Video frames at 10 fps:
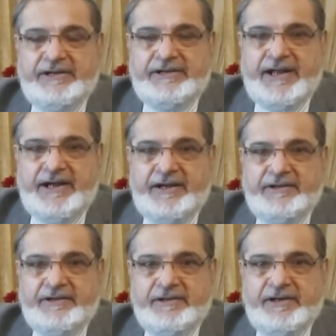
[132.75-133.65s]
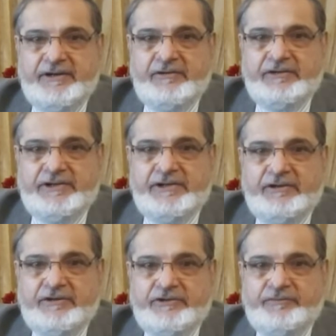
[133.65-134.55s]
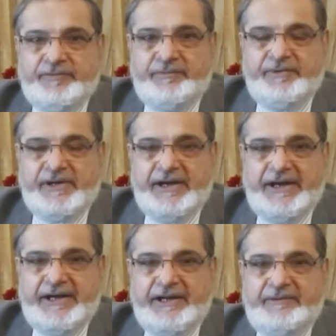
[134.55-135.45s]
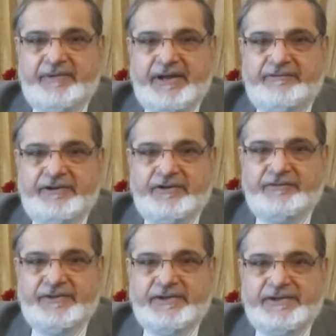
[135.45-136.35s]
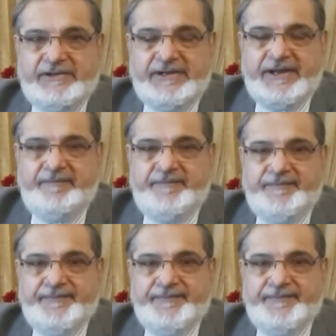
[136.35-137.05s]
this direction and lots of people are getting the benefit of this scheme.